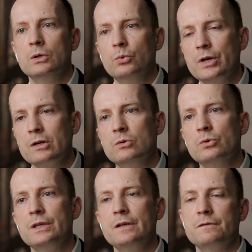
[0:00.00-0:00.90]
We are
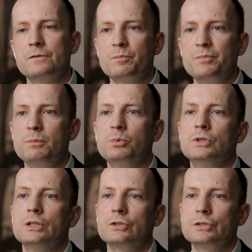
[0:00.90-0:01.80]
looking for people
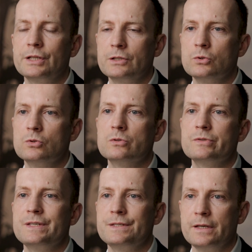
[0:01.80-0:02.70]
that are
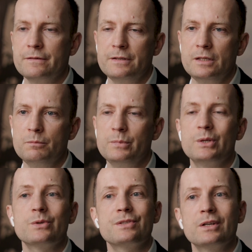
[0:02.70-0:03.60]
technology savvy
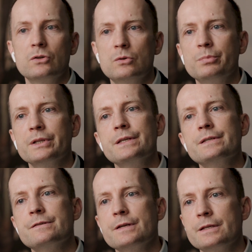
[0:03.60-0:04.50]
because the company
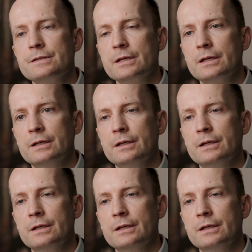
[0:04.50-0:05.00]
is changing.